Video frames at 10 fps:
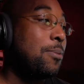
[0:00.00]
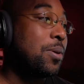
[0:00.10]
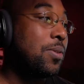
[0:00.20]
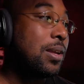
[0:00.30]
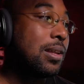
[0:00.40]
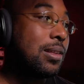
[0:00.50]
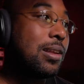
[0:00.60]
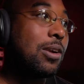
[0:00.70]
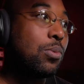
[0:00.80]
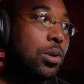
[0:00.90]
but then
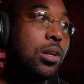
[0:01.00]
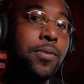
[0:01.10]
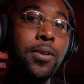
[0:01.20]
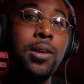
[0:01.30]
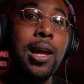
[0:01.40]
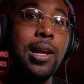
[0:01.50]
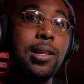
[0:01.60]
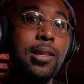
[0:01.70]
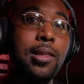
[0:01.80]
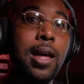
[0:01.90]
they really feel like
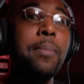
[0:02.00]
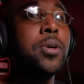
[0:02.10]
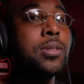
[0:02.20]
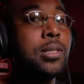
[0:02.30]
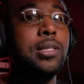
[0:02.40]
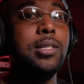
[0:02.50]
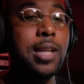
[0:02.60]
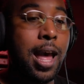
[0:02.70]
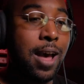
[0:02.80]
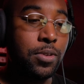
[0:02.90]
that person needs to
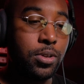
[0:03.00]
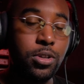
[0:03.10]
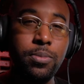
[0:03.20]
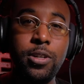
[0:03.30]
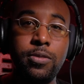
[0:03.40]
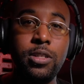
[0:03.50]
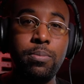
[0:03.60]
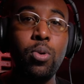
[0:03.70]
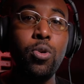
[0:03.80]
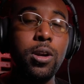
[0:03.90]
have a little bit of
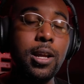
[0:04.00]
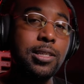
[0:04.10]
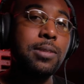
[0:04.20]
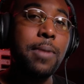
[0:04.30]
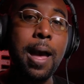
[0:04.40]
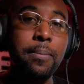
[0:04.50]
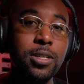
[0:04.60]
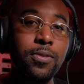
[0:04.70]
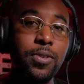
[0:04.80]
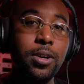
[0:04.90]
support and some
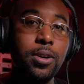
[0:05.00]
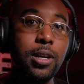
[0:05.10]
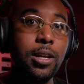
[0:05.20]
atmosphere,